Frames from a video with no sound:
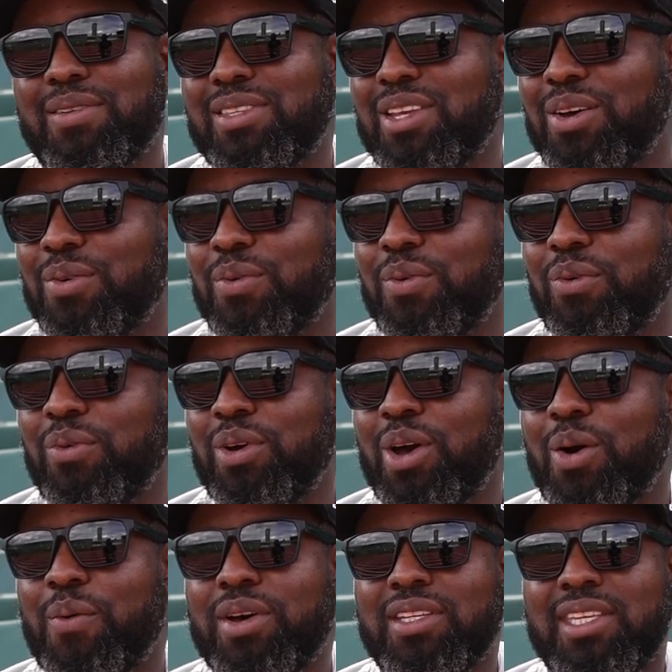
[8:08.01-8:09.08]
So we
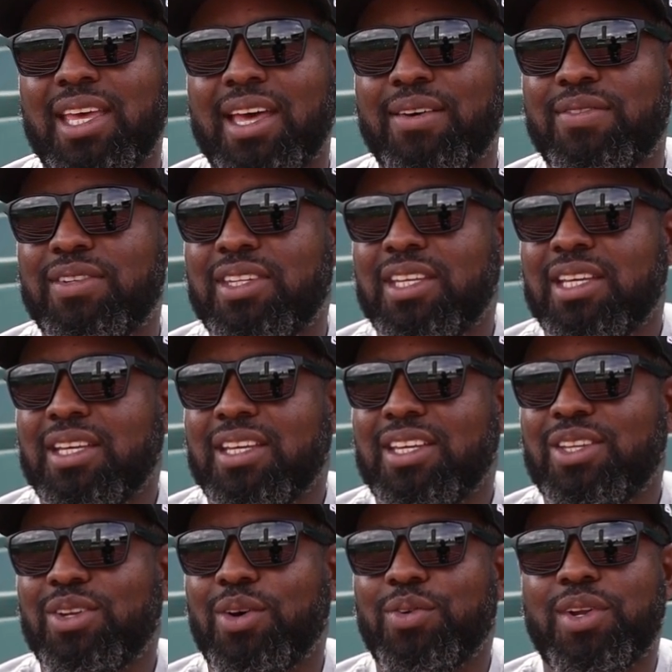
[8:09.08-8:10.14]
always have,
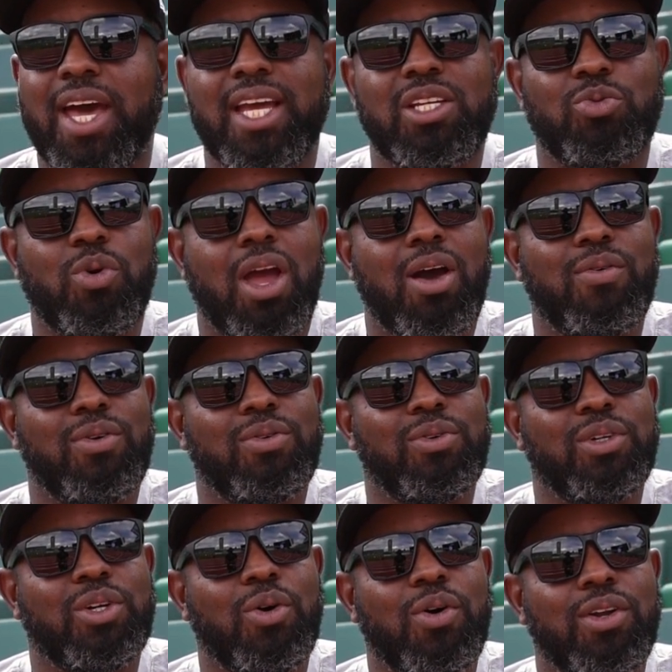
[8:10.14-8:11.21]
you know, nice rivalry
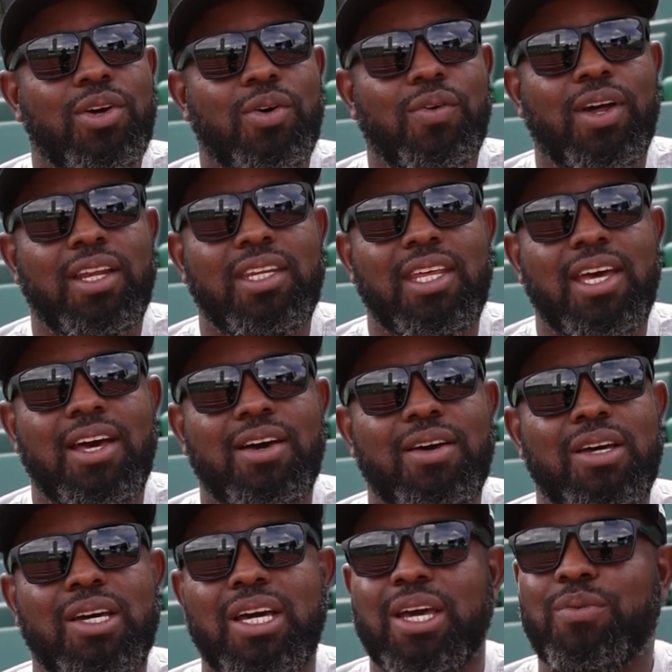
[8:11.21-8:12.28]
going on right now.
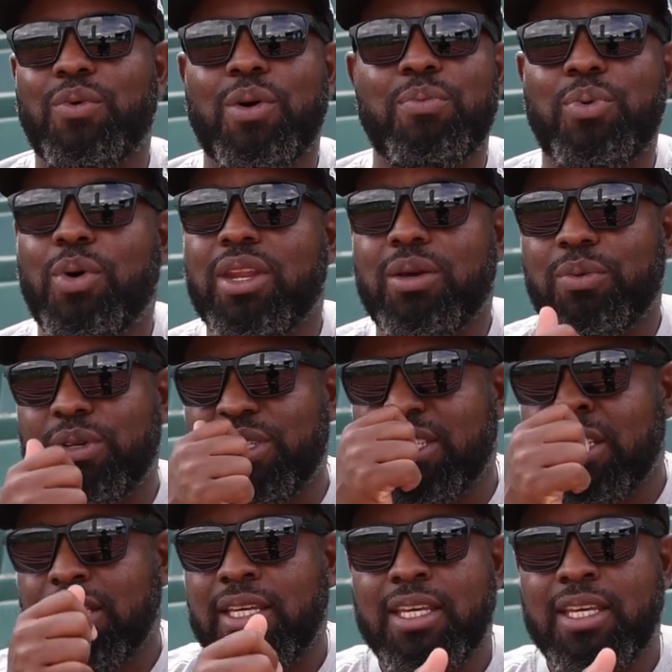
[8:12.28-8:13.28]
At one point, it was